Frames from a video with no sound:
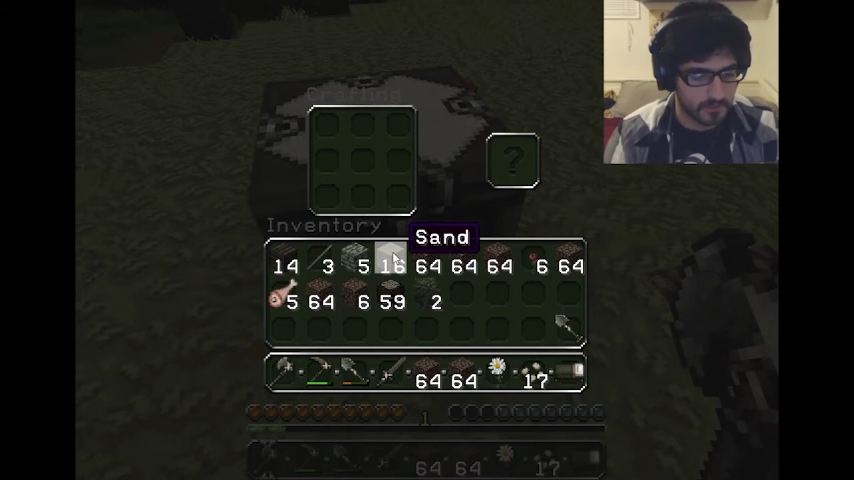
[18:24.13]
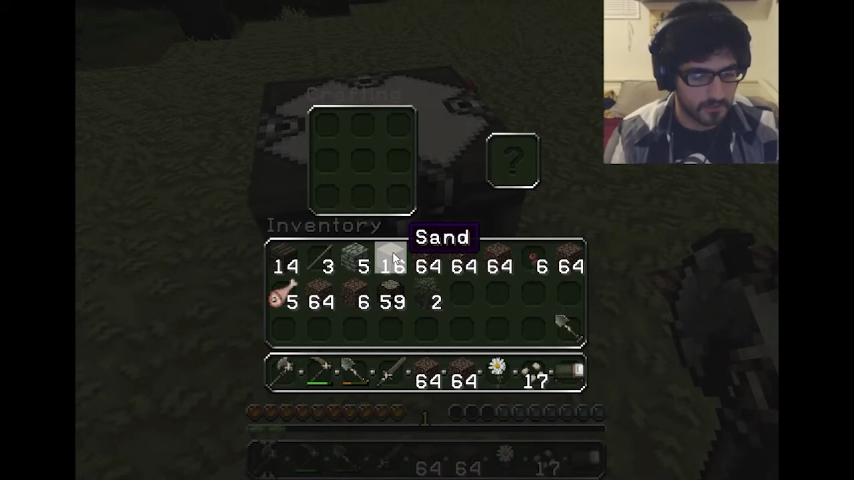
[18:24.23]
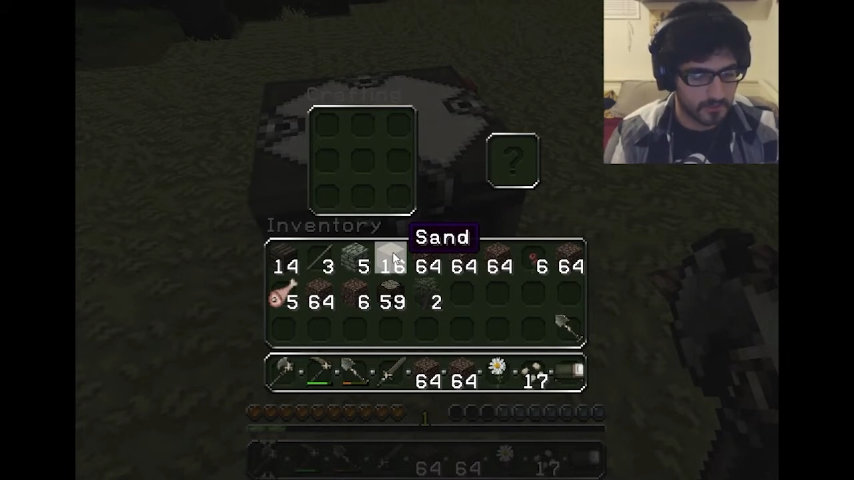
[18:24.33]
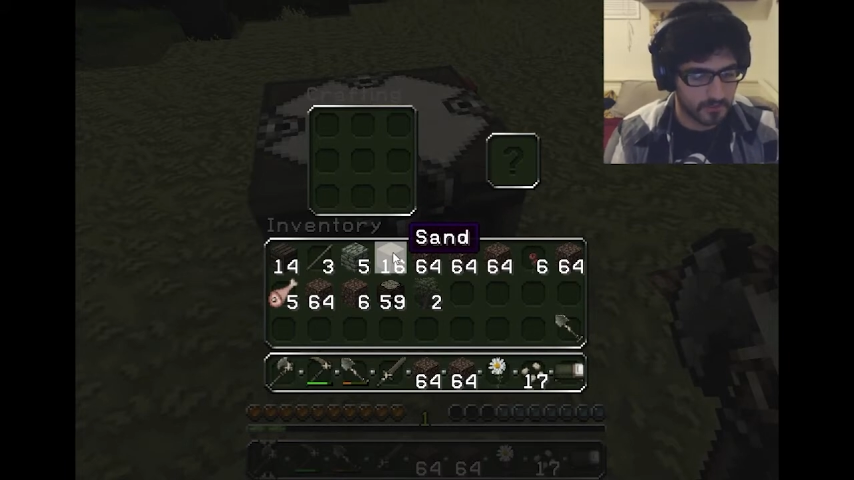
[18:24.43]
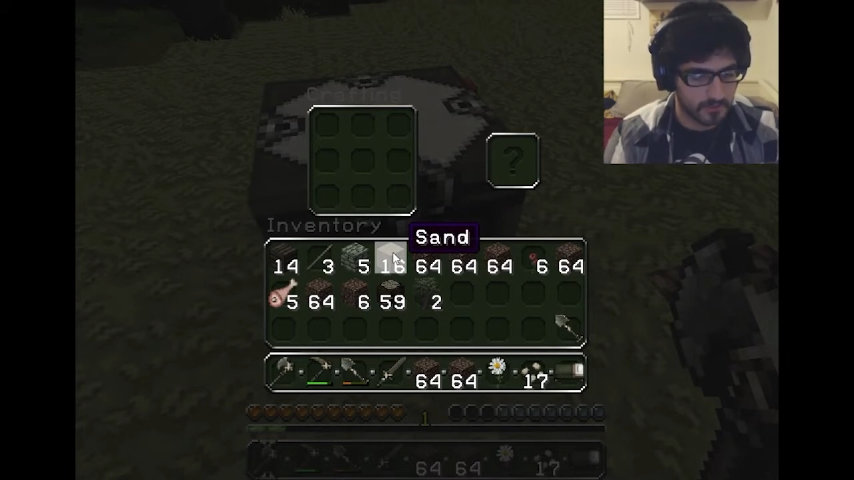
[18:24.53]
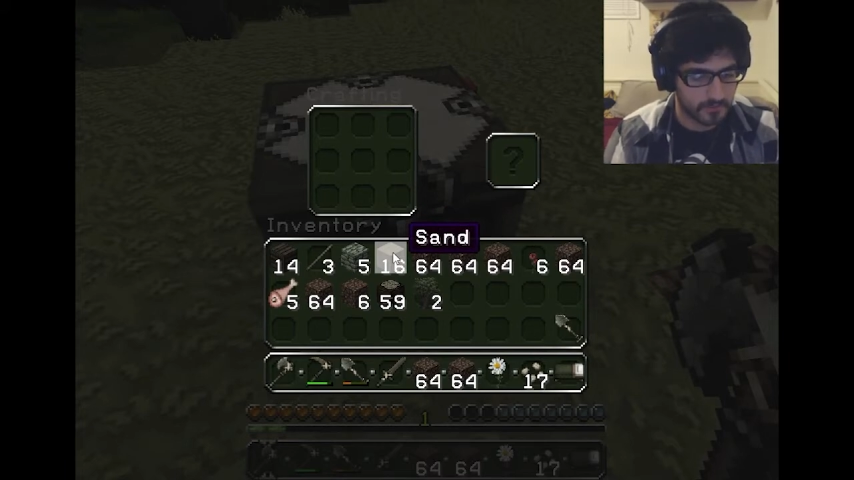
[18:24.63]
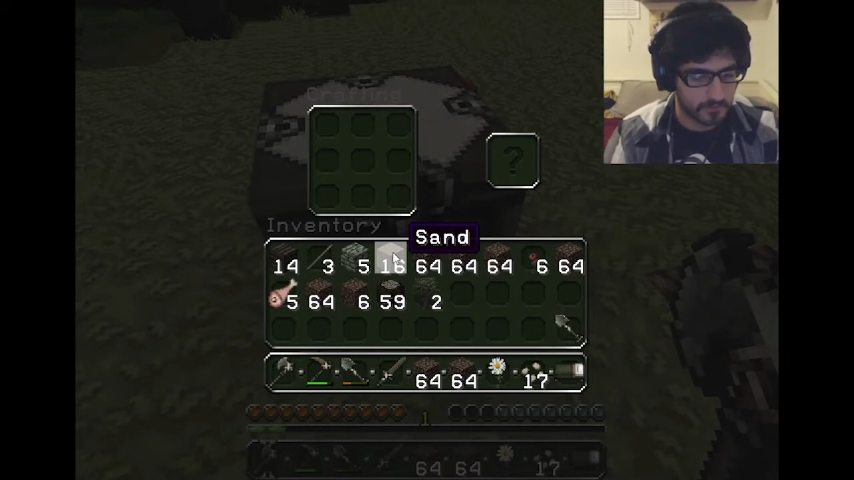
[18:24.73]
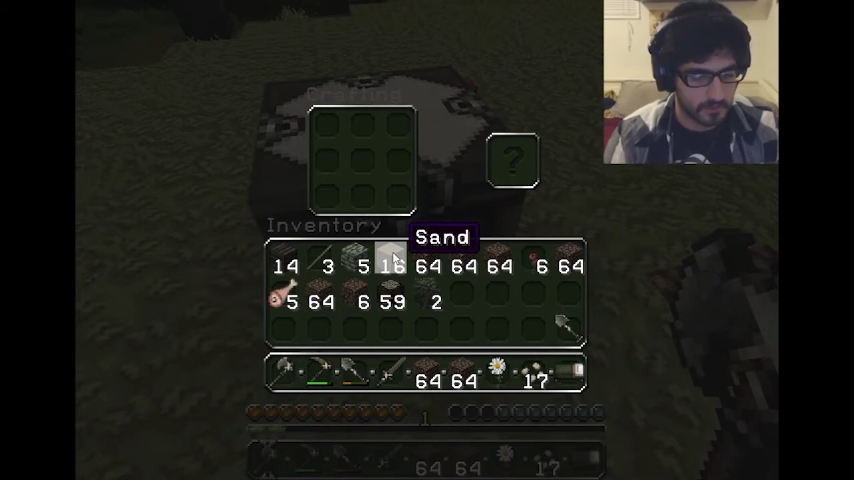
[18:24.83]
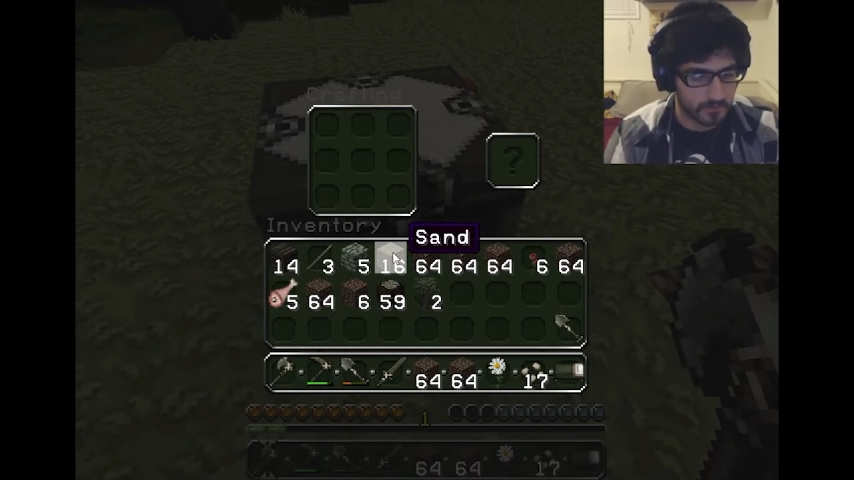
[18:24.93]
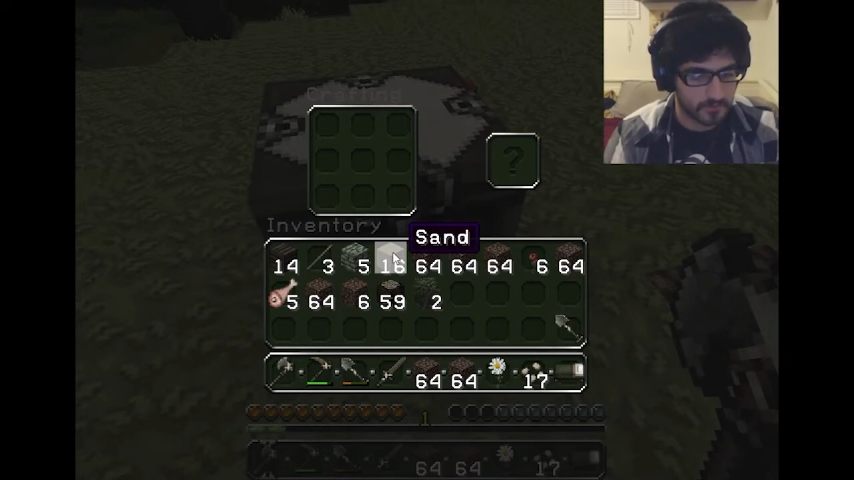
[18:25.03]
It took
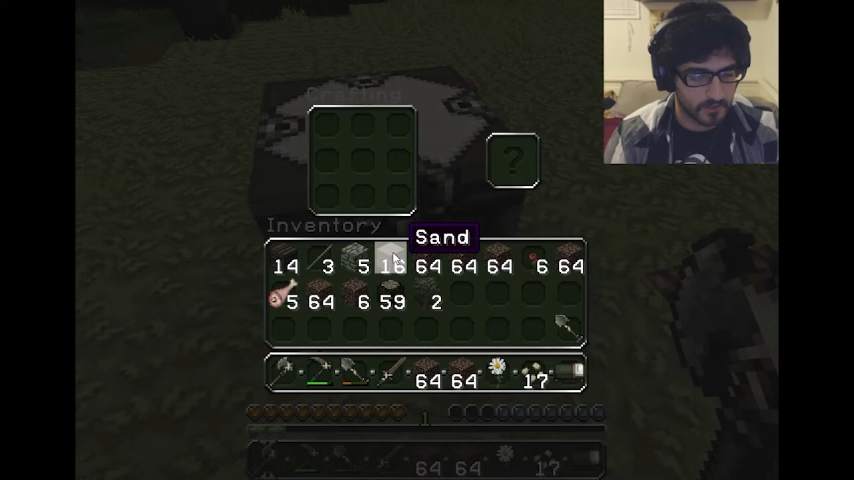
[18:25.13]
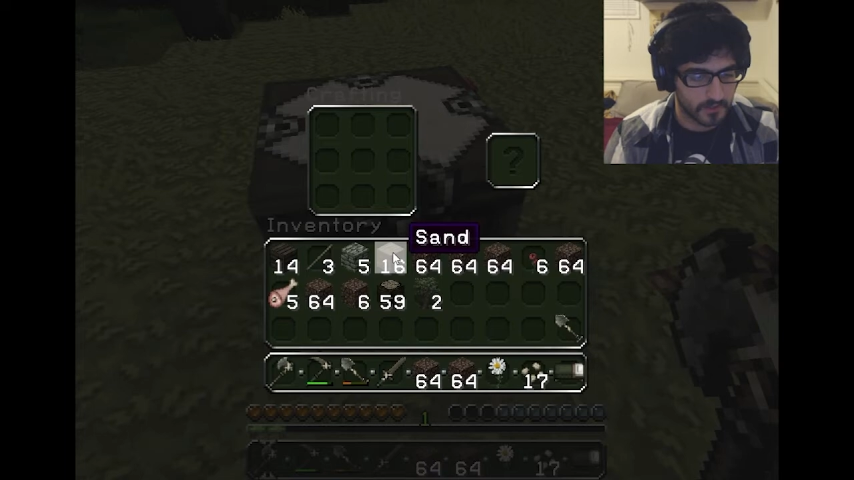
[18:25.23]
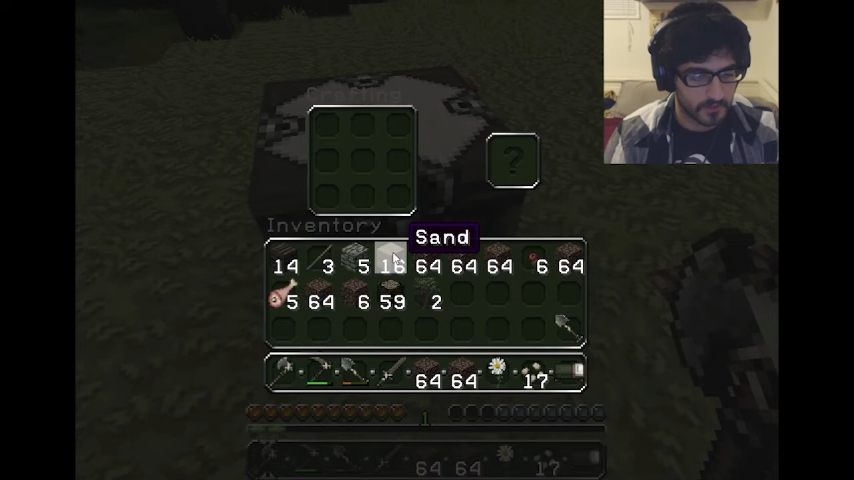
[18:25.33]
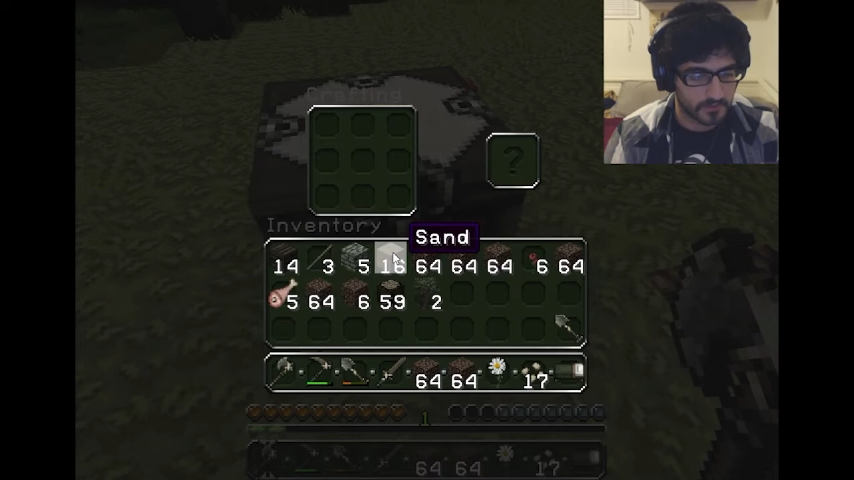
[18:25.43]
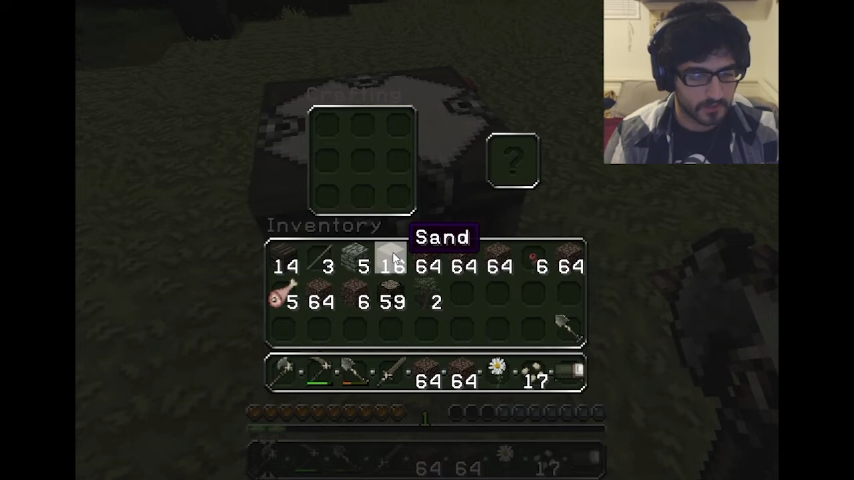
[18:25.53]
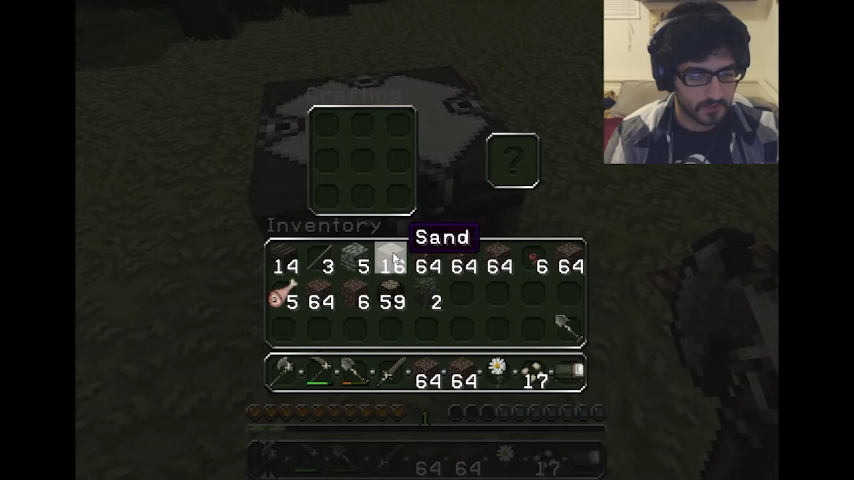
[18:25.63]
me almost a year to